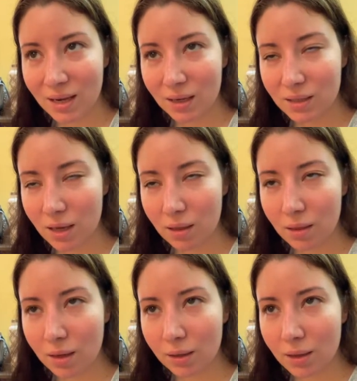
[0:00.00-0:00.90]
because I
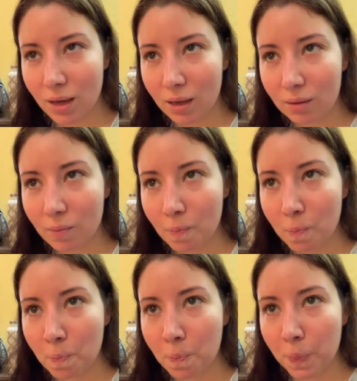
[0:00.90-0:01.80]
think that
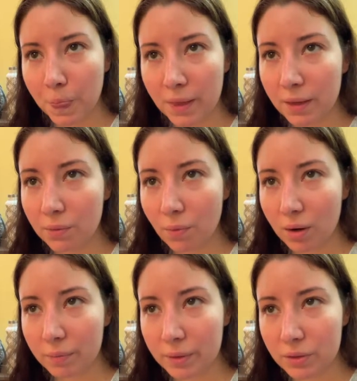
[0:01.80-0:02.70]
they want me